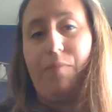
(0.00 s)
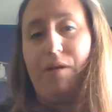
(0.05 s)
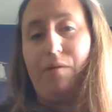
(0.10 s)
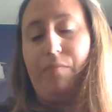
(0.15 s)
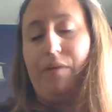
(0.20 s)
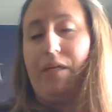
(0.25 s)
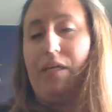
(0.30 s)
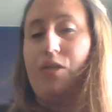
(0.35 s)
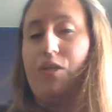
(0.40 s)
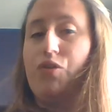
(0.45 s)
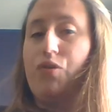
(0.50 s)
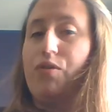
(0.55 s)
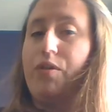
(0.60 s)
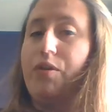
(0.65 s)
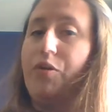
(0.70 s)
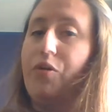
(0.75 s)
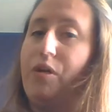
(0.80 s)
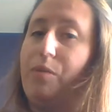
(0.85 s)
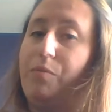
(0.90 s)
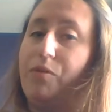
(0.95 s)
and making sure that
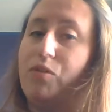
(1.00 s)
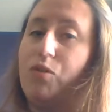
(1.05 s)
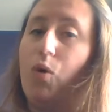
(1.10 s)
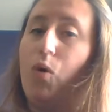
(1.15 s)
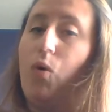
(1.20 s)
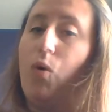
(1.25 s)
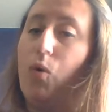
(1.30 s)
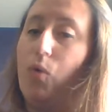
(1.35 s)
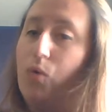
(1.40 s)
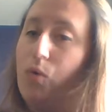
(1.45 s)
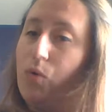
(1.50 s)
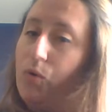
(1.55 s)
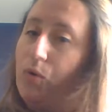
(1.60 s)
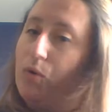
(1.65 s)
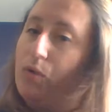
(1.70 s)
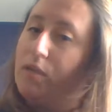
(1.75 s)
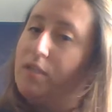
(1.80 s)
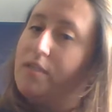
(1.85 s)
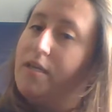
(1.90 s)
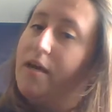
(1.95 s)
you're able to
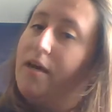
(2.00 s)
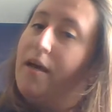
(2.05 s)
hold